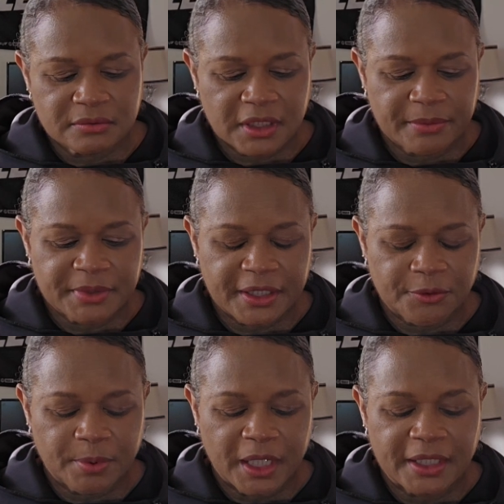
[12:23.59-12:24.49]
coming down
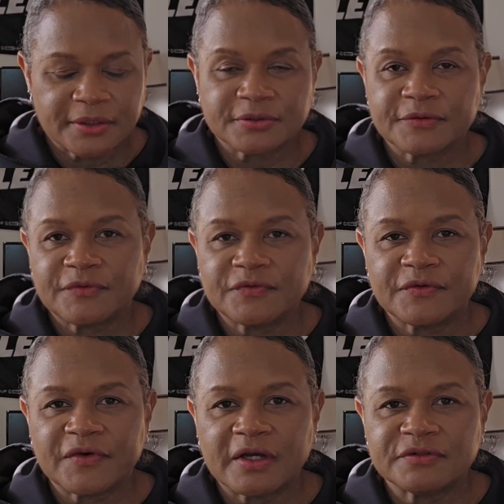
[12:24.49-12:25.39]
the pike. There's a
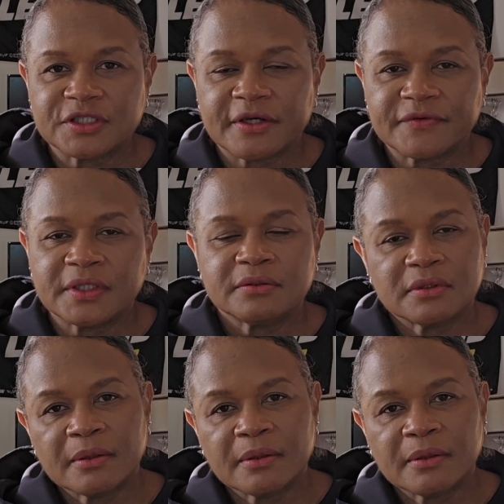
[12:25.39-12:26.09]
55 Chevy.